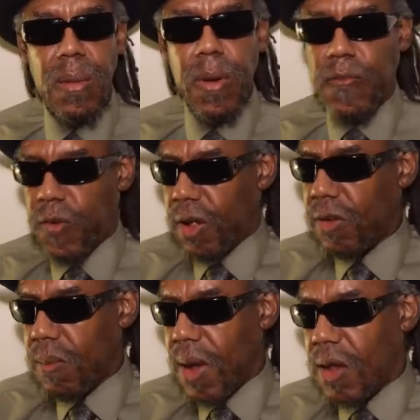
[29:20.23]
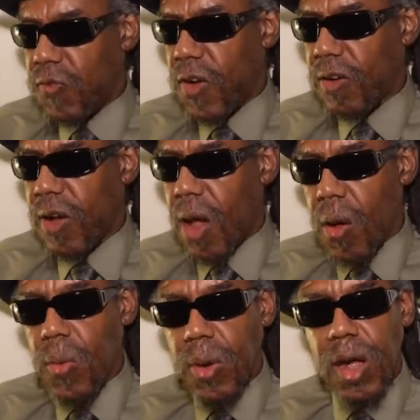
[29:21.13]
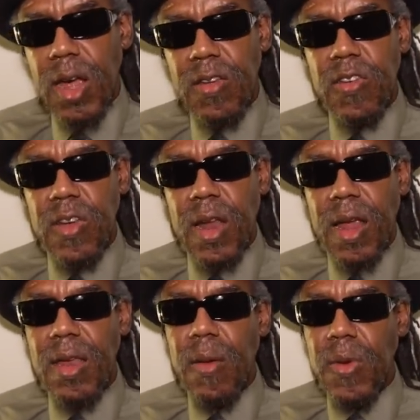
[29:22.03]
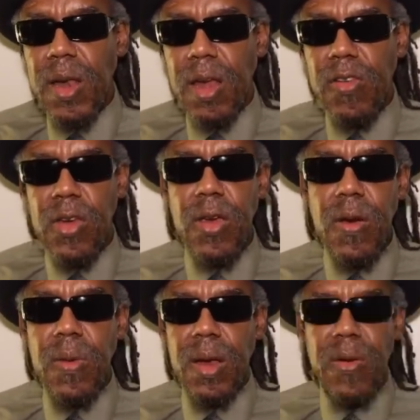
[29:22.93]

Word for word: But for us to manufacture our own guns and shit like that, we need security.